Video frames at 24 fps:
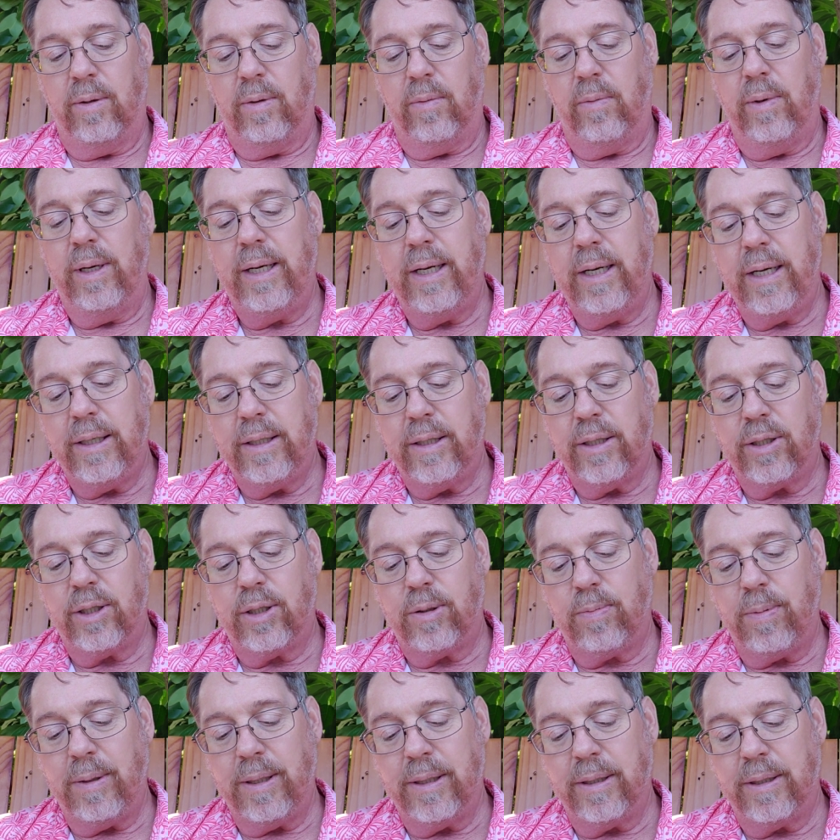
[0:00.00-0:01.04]
We need to
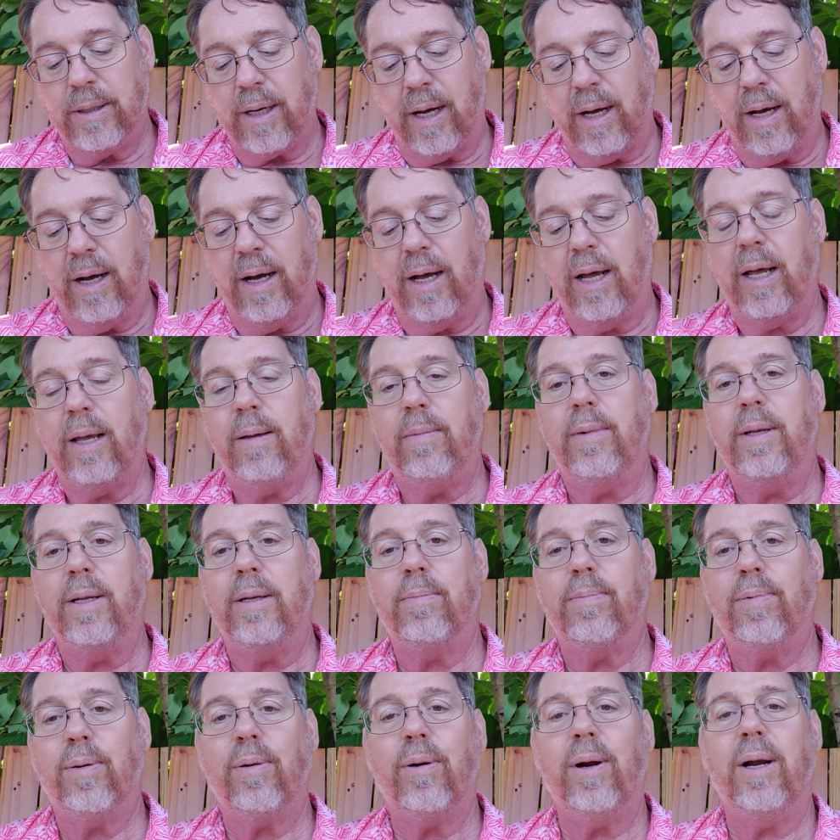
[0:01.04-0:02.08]
spend time
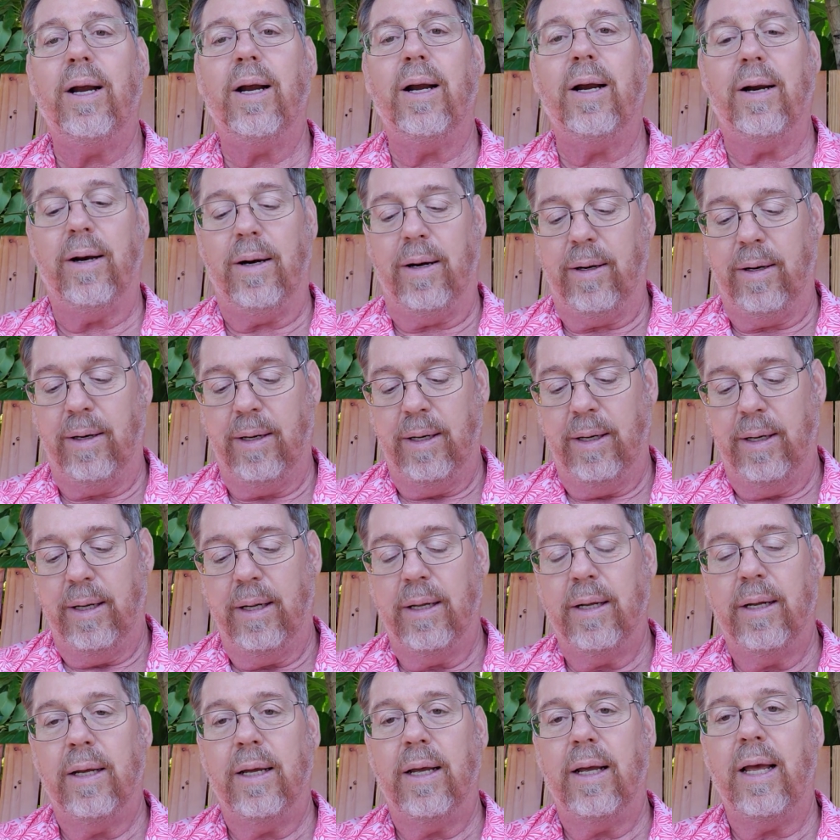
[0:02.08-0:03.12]
in prayer
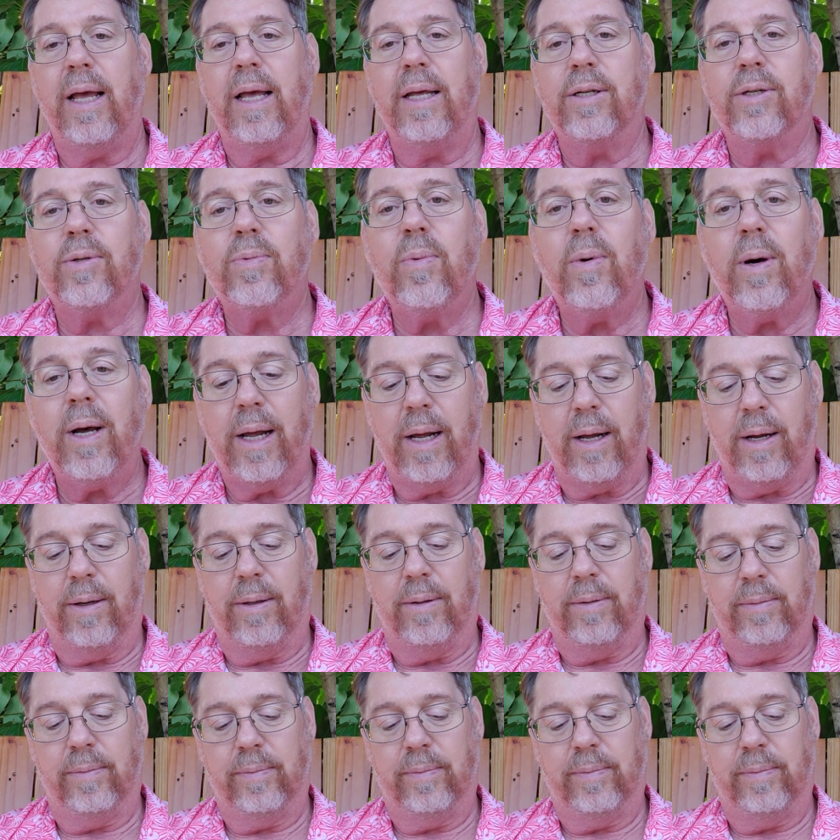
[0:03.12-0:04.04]
as well.